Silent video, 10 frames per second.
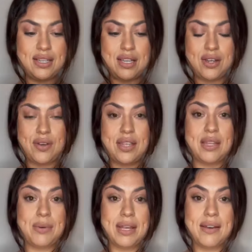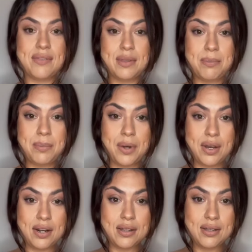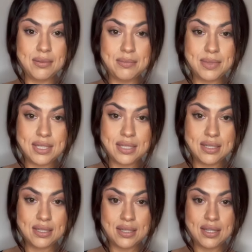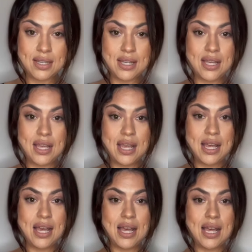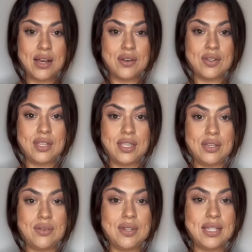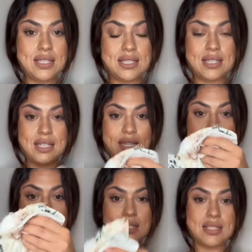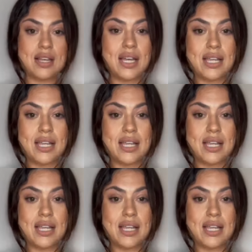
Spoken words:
Oh, and then we have the bottoms. How cute is this? I